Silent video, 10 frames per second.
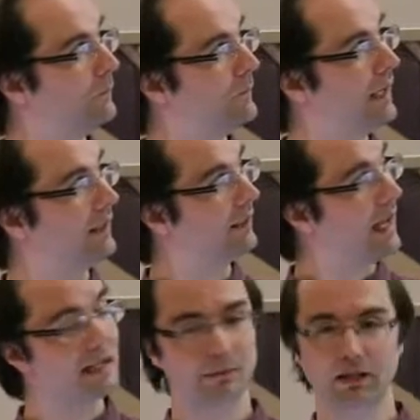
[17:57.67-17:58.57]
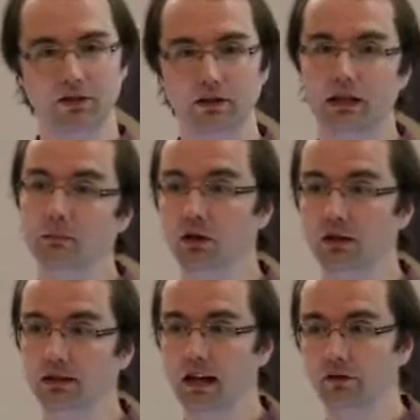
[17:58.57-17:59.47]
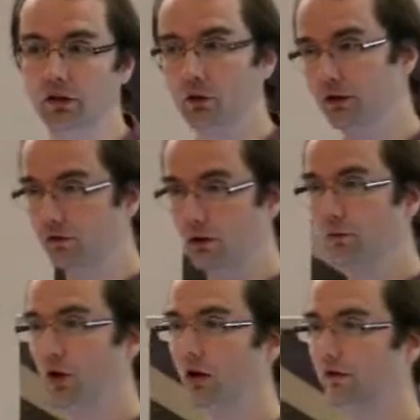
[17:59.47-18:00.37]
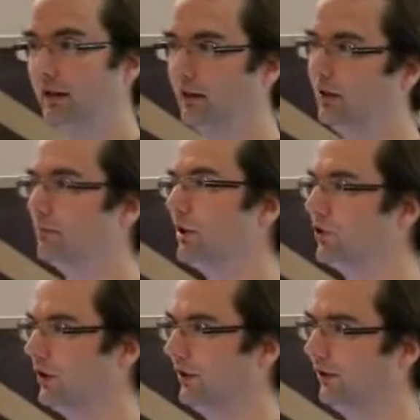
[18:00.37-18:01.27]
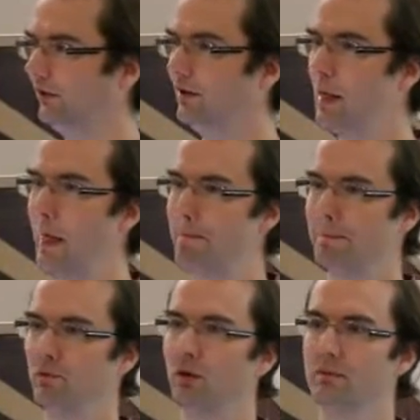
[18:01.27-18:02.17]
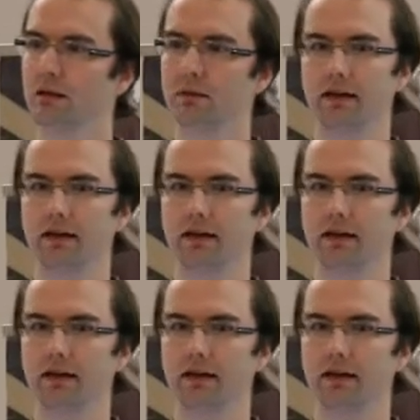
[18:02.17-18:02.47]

And the last piece around the community life, although it informs all of it, is emergence. And what I mean by